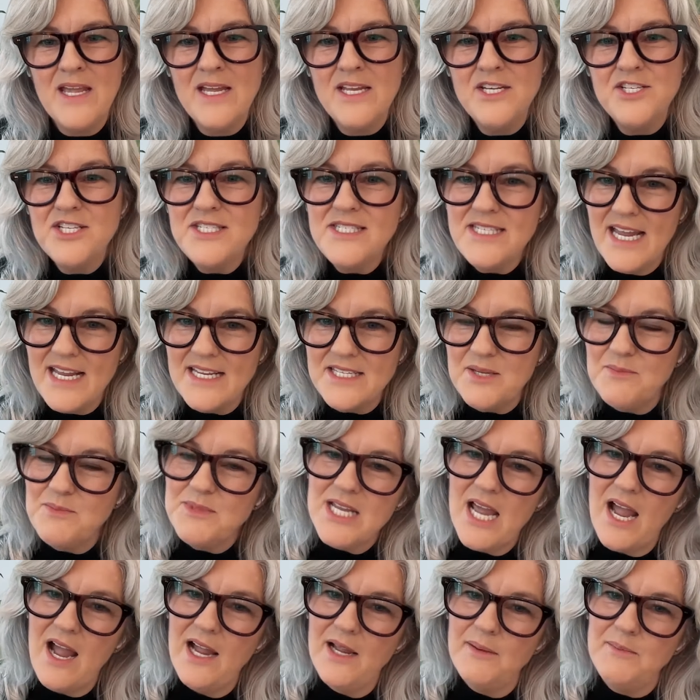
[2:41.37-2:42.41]
just take some
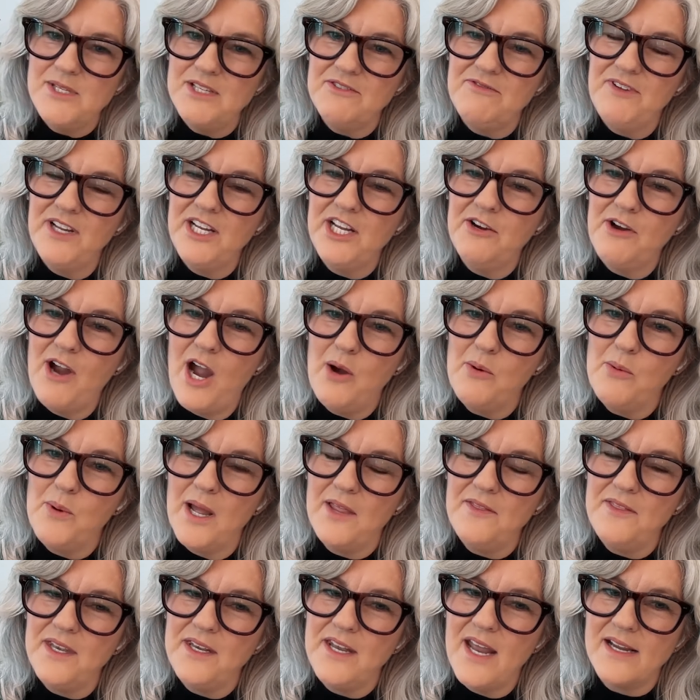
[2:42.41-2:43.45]
time to figure out what
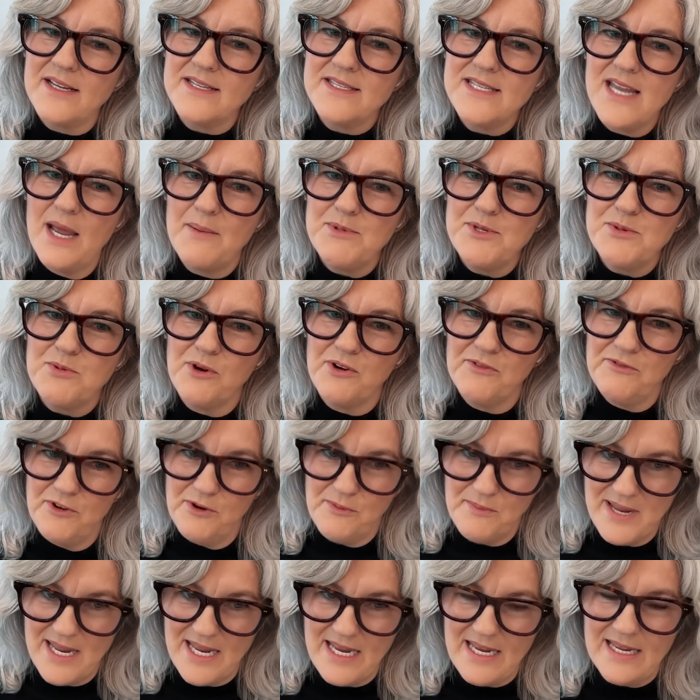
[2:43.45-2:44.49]
the next steps were for
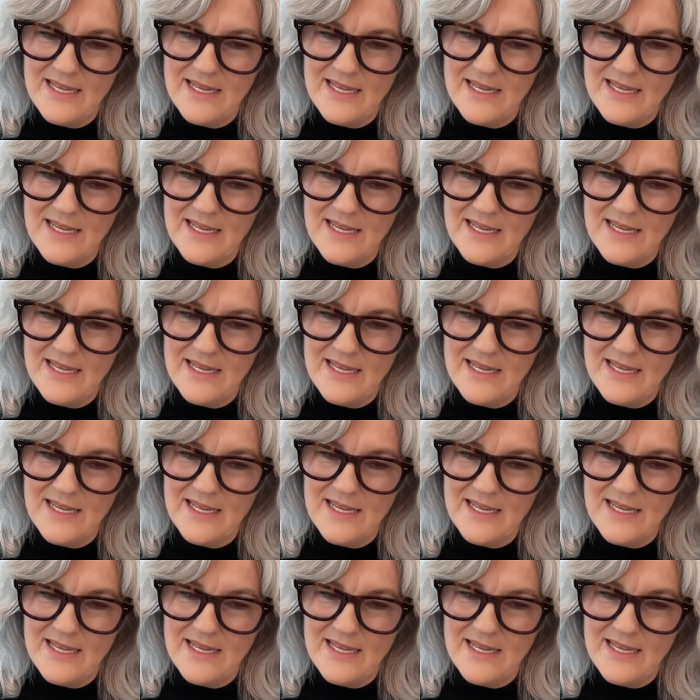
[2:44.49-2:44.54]
me.